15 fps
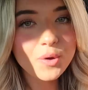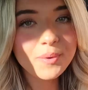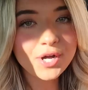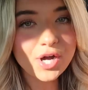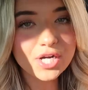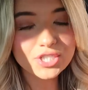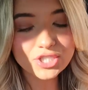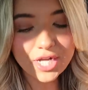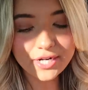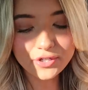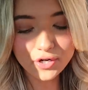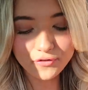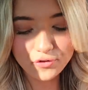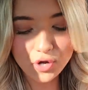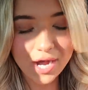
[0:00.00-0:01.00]
Oh my gosh, I
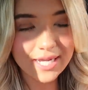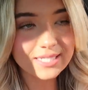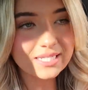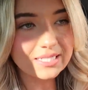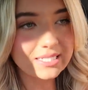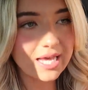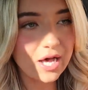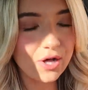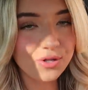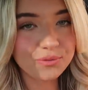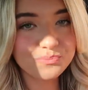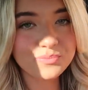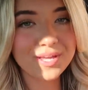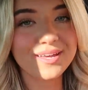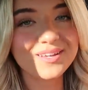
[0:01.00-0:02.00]
don't know if you guys can
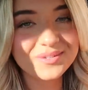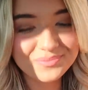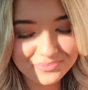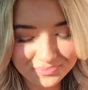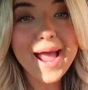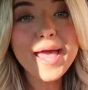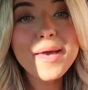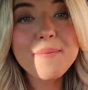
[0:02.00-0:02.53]
tell. I